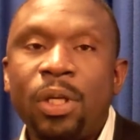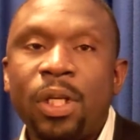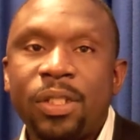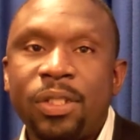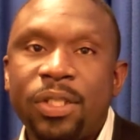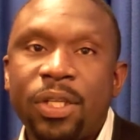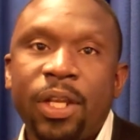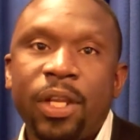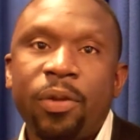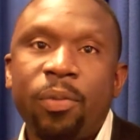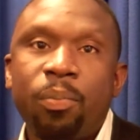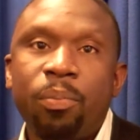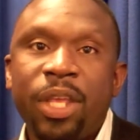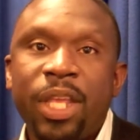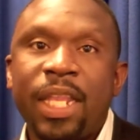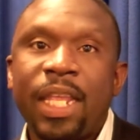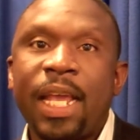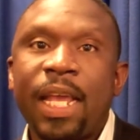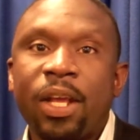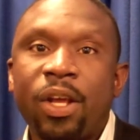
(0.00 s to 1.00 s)
studied
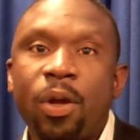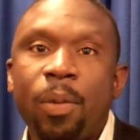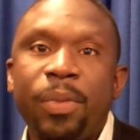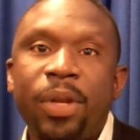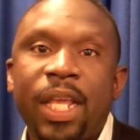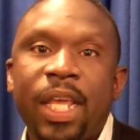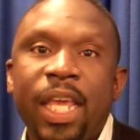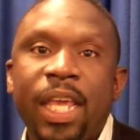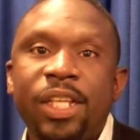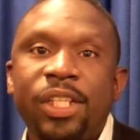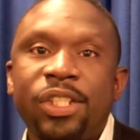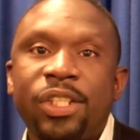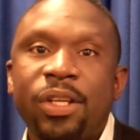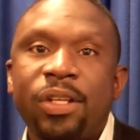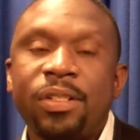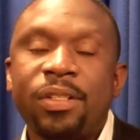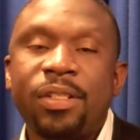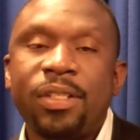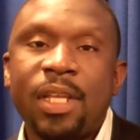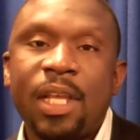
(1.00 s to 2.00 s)
media and
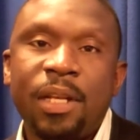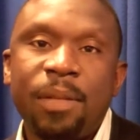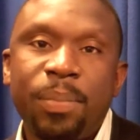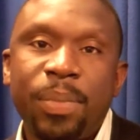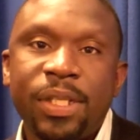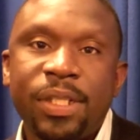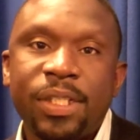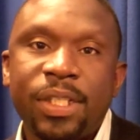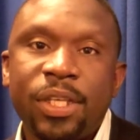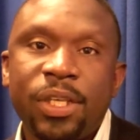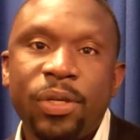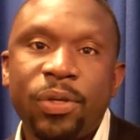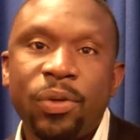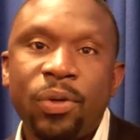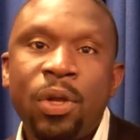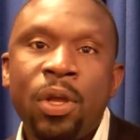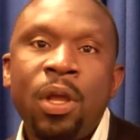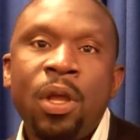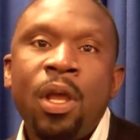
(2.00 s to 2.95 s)
communications at BCU,